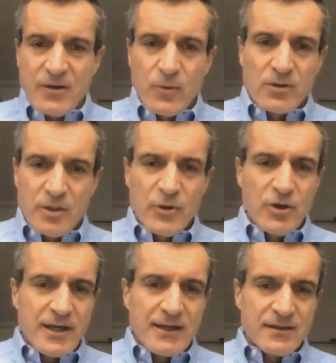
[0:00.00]
And we'll
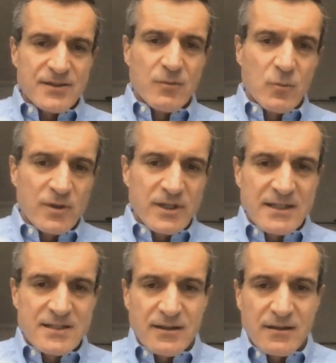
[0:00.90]
communicate this in more
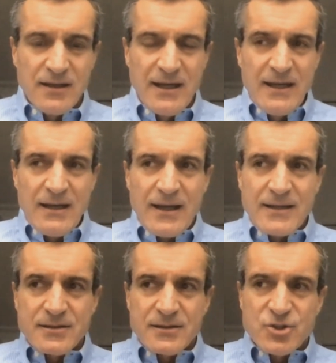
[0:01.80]
detail
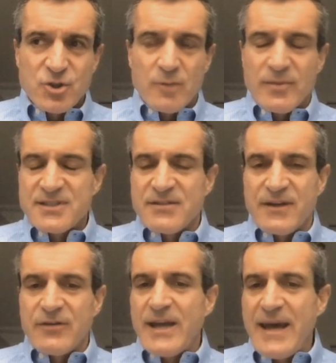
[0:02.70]
later this year, but it's a
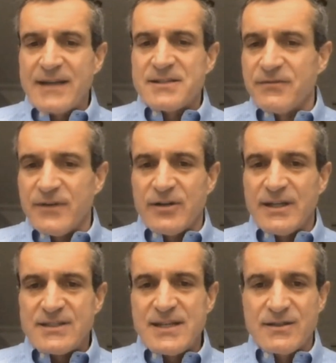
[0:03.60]
very active,
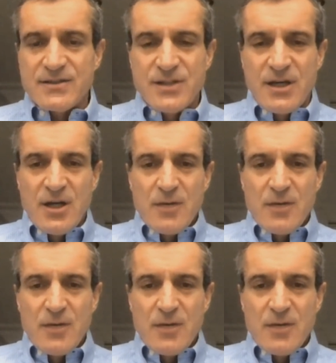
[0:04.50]
very intense